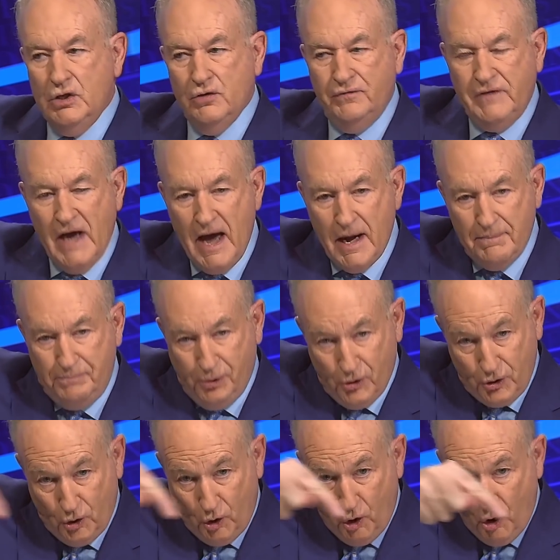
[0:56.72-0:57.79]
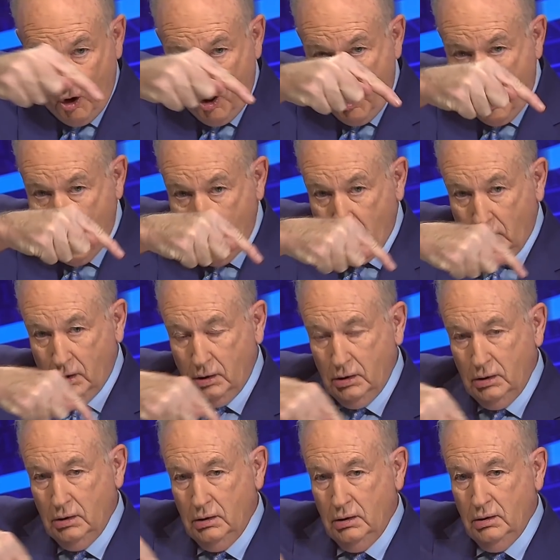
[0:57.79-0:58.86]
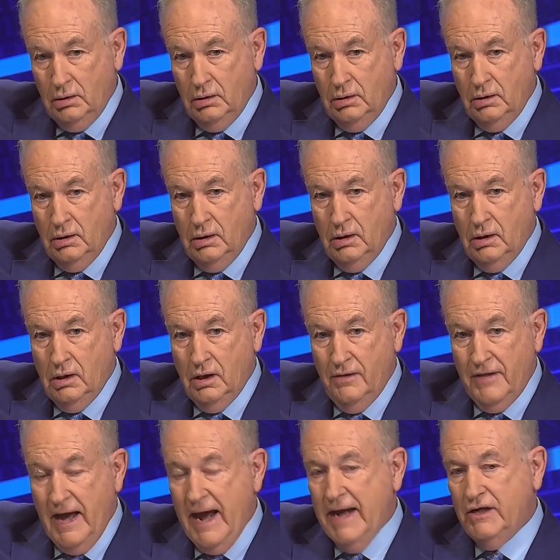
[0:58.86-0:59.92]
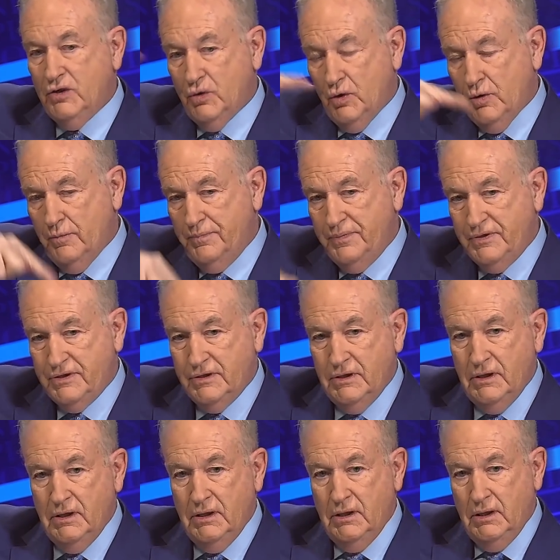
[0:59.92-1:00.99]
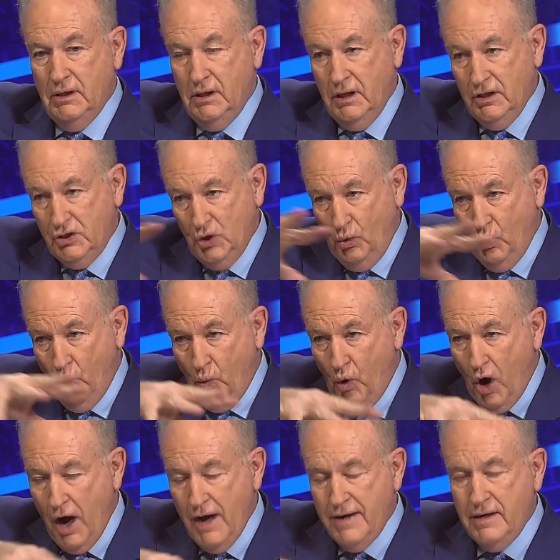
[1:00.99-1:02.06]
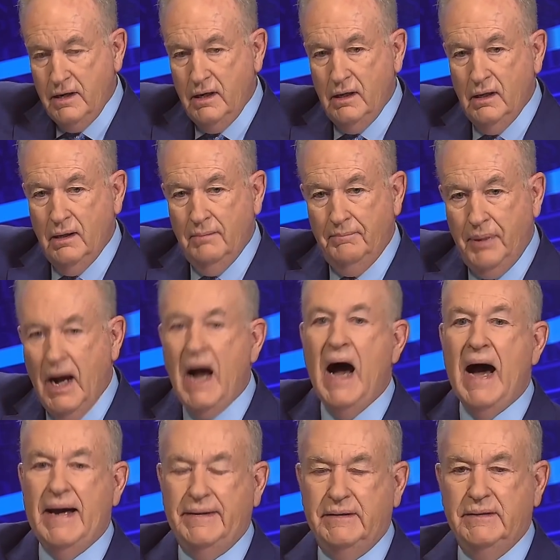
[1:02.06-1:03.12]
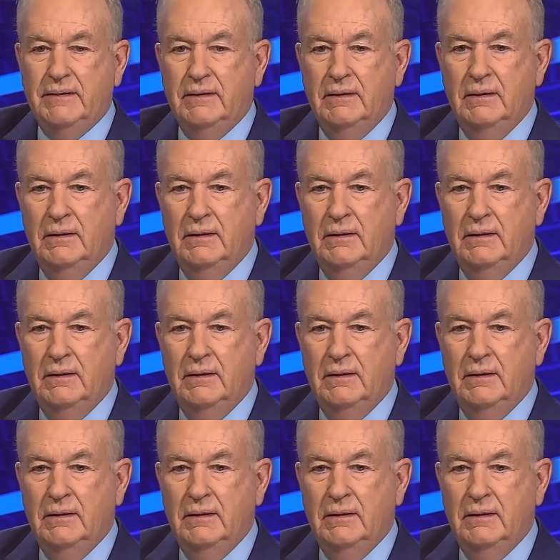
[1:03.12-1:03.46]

you've got to put all the hate groups into one pot.